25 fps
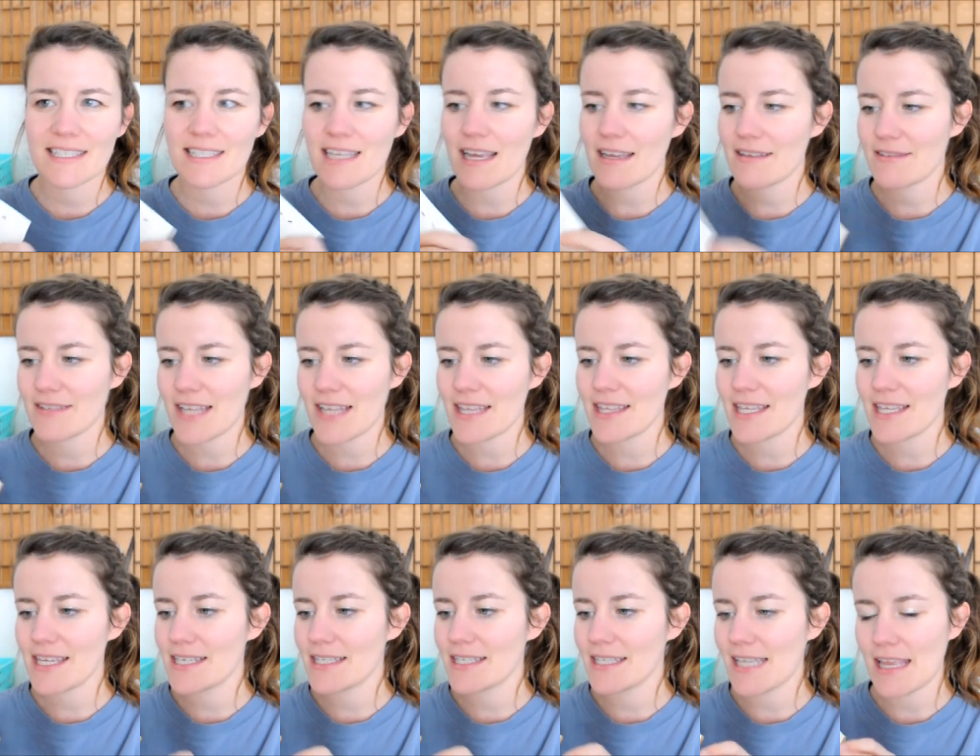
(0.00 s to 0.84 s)
I said
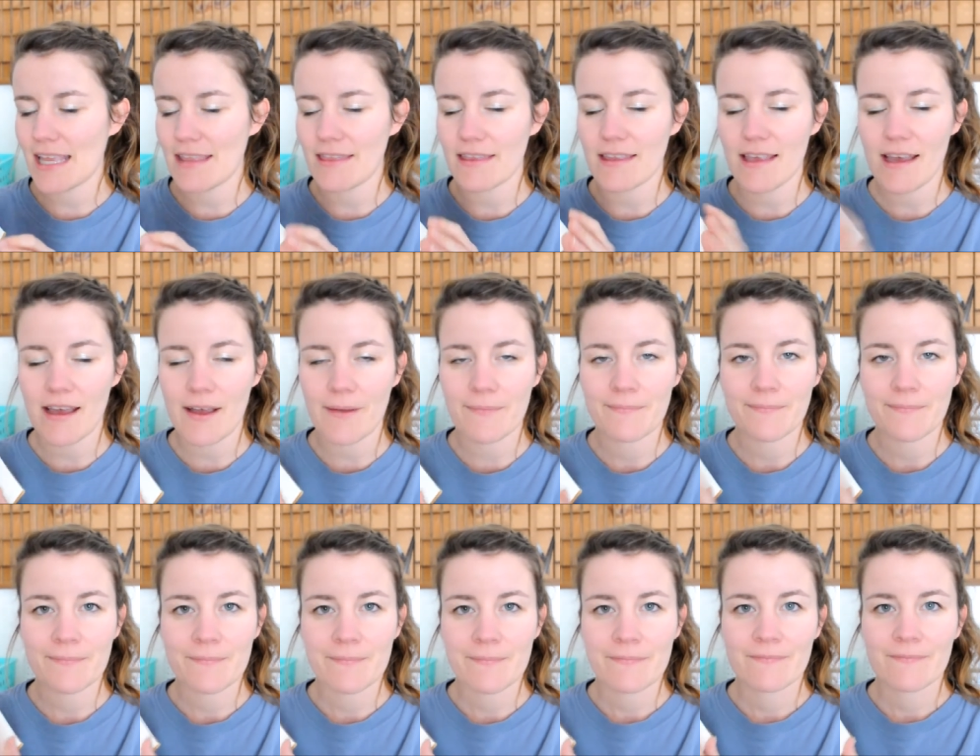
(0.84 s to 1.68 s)
this in the
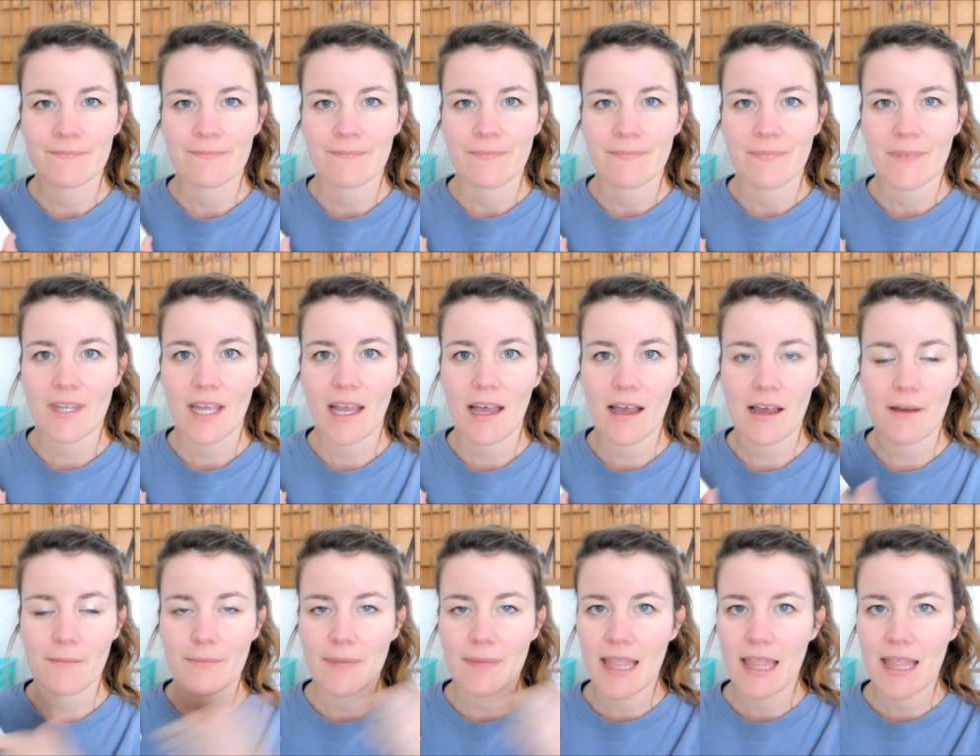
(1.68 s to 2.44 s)
um,